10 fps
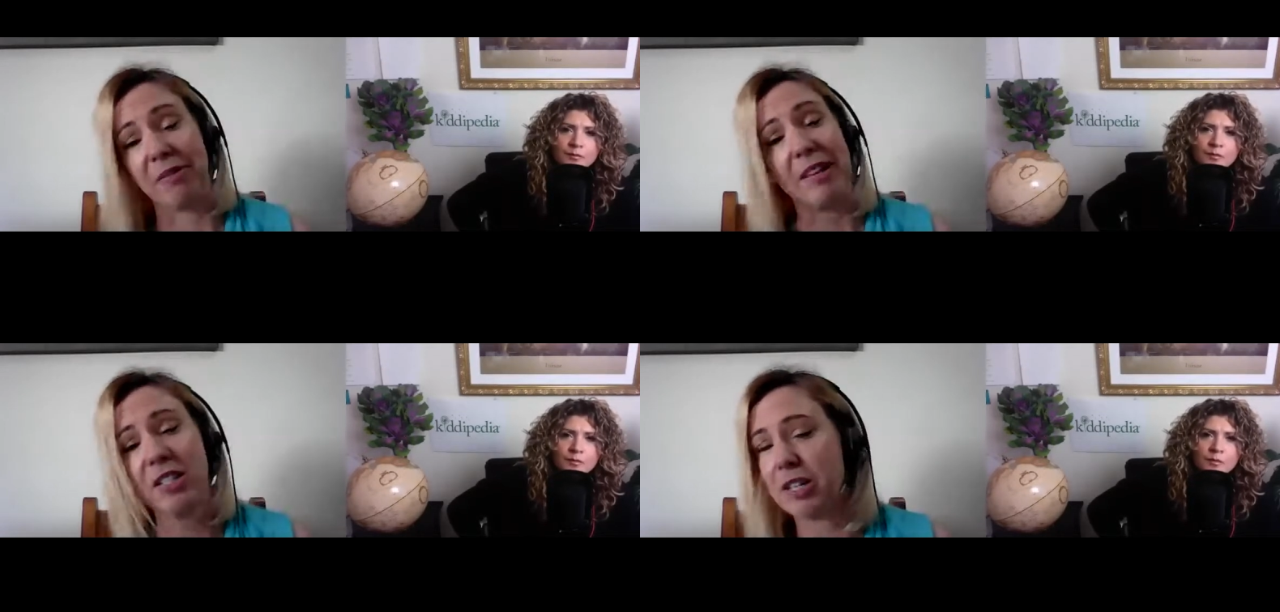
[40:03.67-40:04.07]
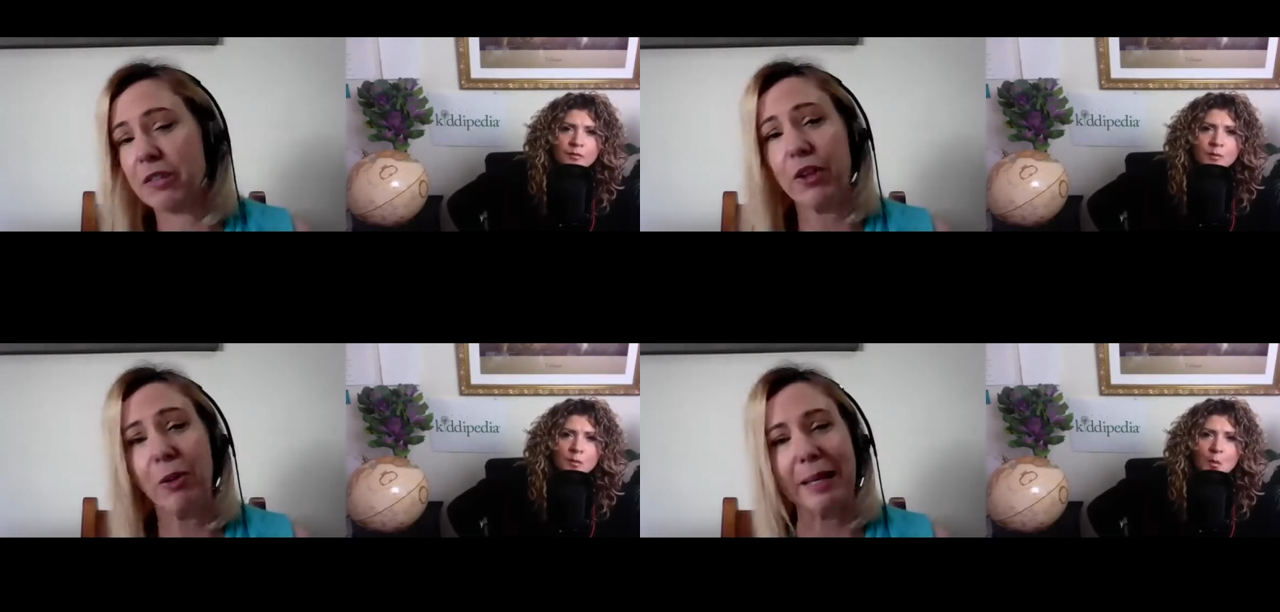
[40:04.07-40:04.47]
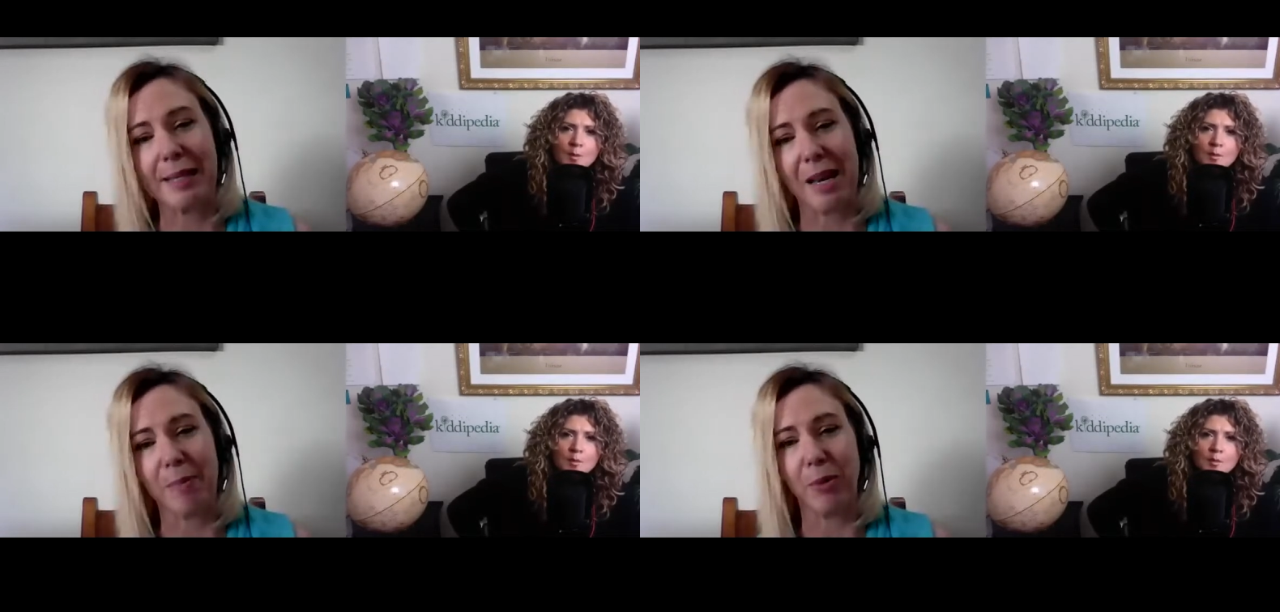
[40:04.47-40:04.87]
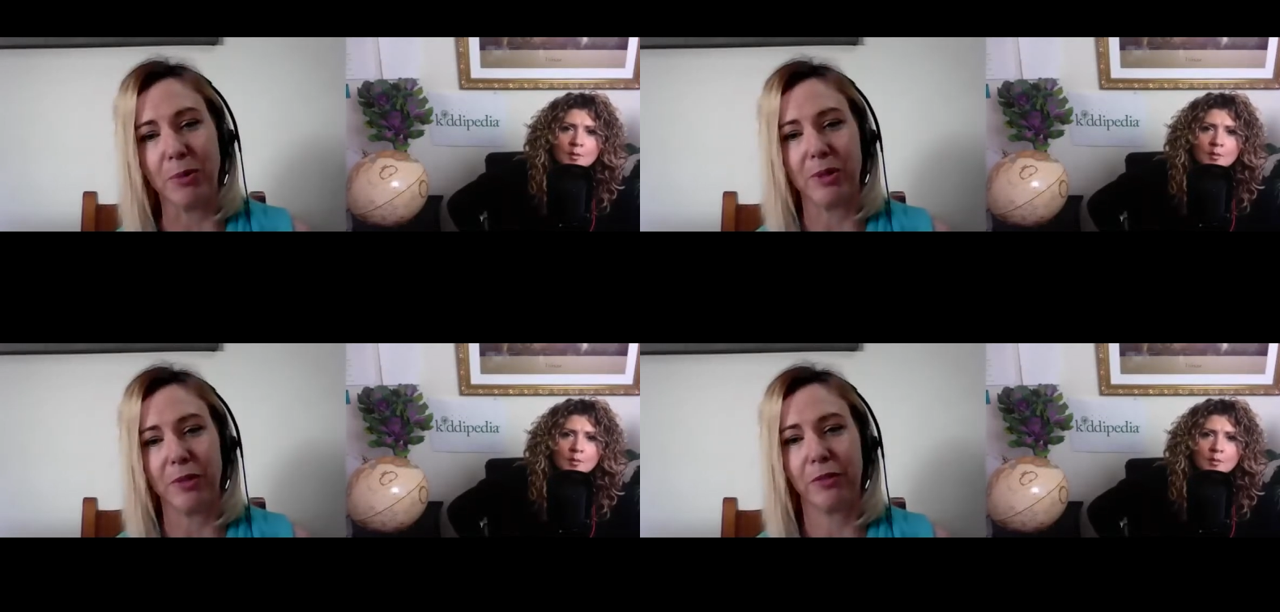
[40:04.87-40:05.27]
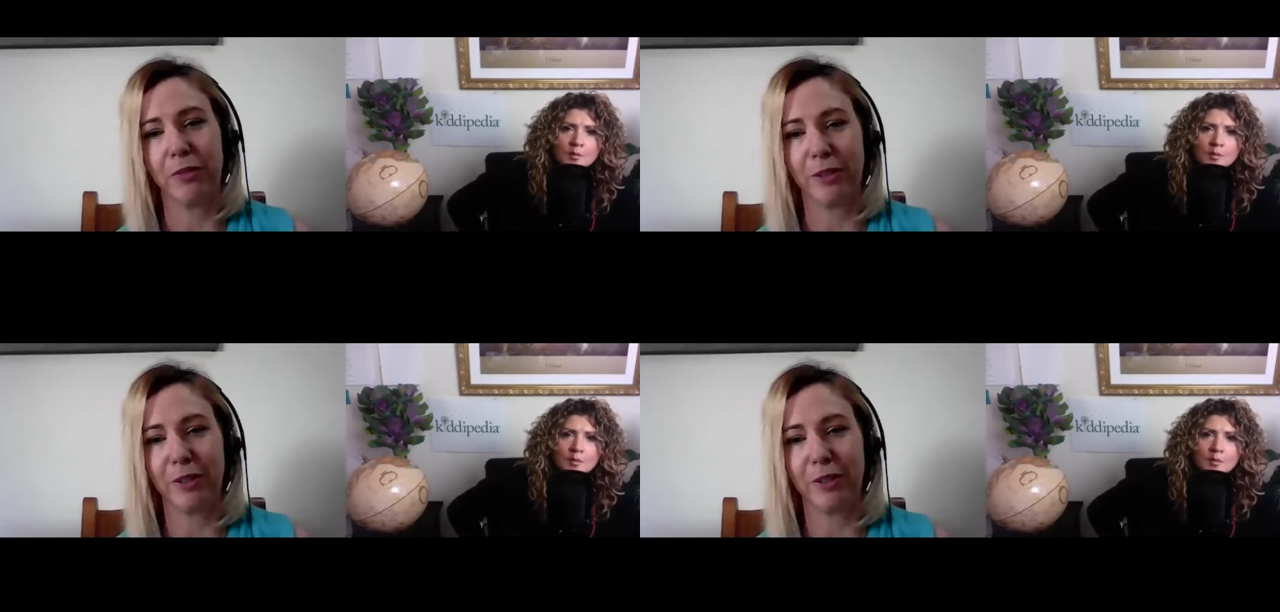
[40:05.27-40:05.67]
Speaker 1: they're just a few examples of
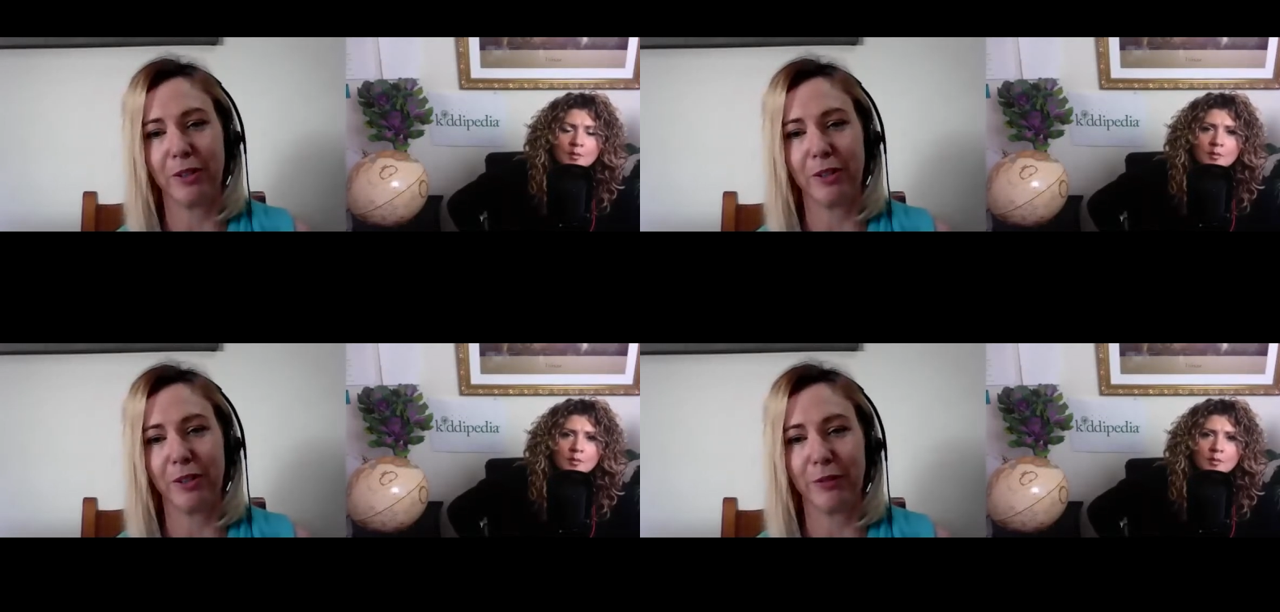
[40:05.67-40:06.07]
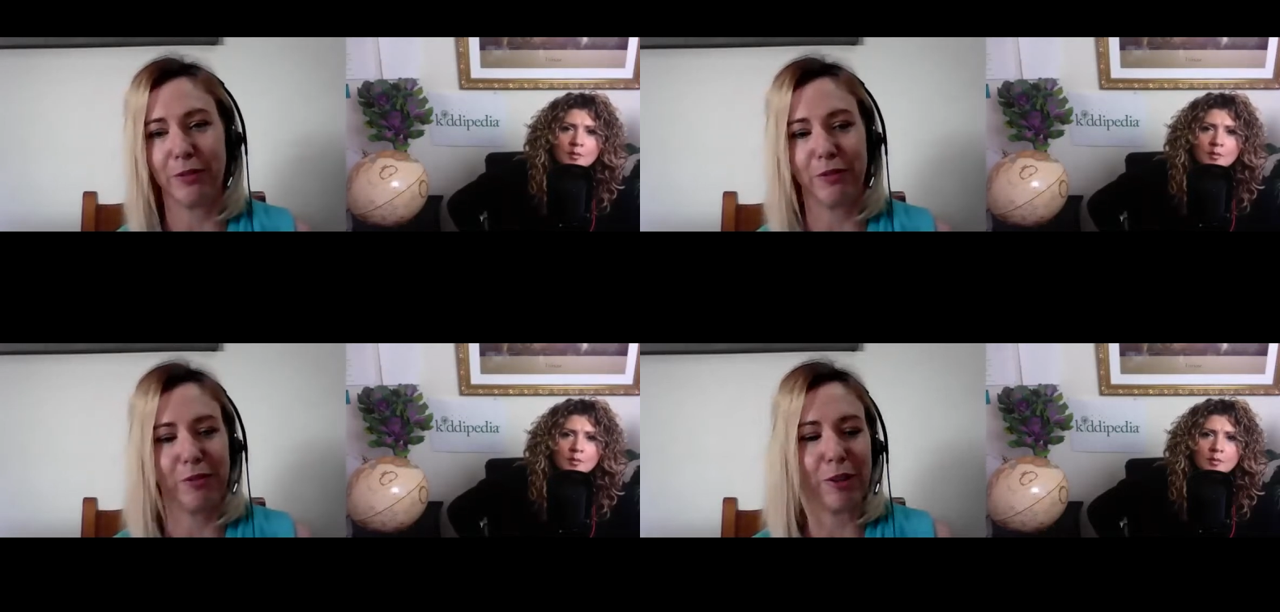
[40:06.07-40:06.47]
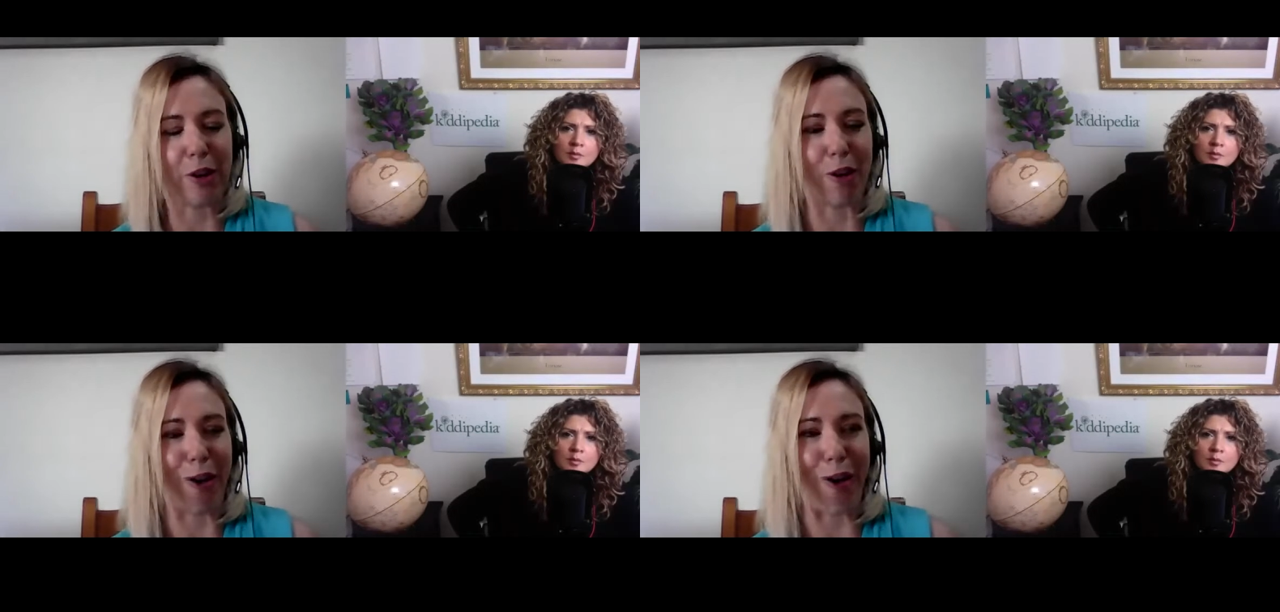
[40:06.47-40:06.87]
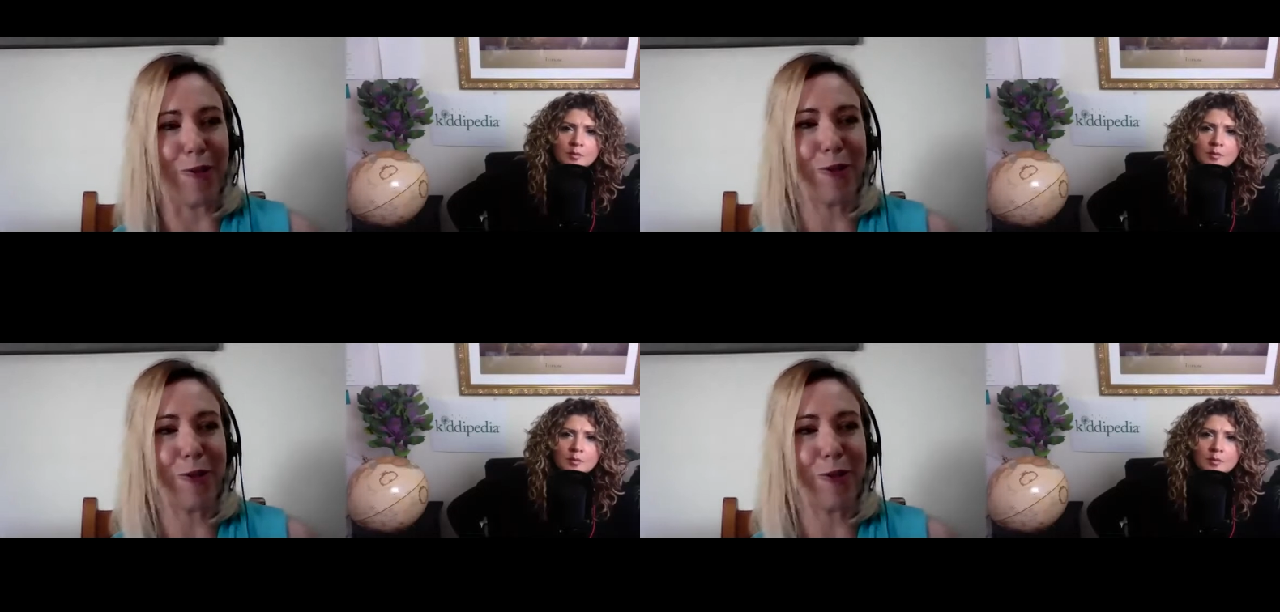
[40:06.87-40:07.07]
of of